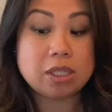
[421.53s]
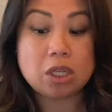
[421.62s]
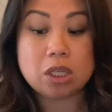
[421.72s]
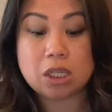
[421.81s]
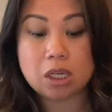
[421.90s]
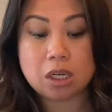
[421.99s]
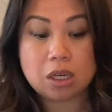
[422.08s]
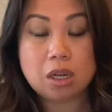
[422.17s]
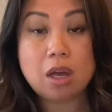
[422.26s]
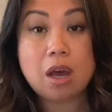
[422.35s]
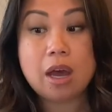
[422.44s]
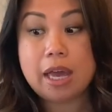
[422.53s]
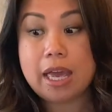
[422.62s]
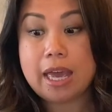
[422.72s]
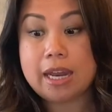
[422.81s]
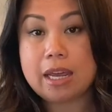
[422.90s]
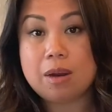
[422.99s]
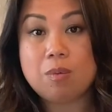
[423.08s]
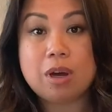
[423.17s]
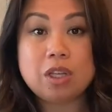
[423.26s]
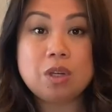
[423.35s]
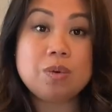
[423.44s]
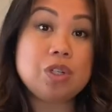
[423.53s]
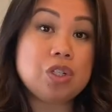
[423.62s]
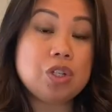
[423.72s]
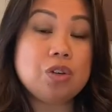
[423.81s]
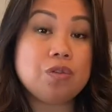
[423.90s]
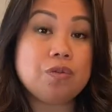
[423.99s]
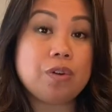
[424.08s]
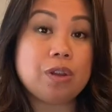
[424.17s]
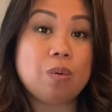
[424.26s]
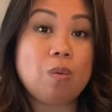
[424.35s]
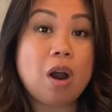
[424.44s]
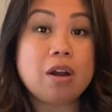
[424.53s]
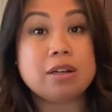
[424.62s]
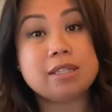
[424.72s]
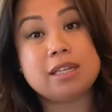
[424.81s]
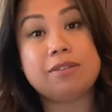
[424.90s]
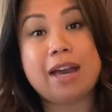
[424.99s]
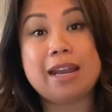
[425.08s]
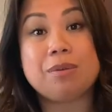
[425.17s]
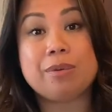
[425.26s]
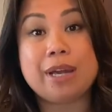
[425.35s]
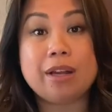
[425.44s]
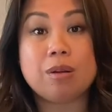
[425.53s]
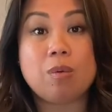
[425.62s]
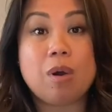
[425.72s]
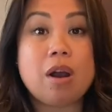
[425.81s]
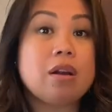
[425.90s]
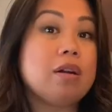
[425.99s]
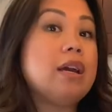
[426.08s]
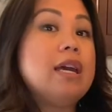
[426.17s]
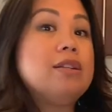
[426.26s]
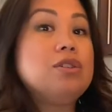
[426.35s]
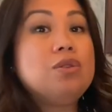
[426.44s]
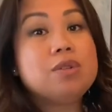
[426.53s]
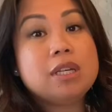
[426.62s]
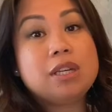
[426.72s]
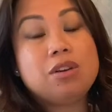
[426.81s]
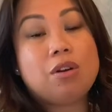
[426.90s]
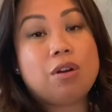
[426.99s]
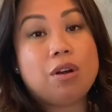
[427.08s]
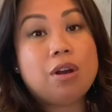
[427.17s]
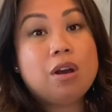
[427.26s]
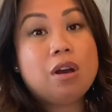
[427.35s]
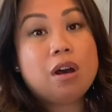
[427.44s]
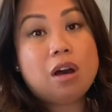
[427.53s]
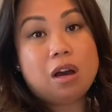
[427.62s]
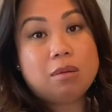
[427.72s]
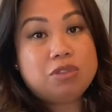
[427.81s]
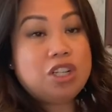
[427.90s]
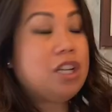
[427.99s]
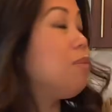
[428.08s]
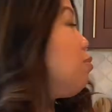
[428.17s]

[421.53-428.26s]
cooker, and then what you would do for the water, instead of adding regular water, is using your chicken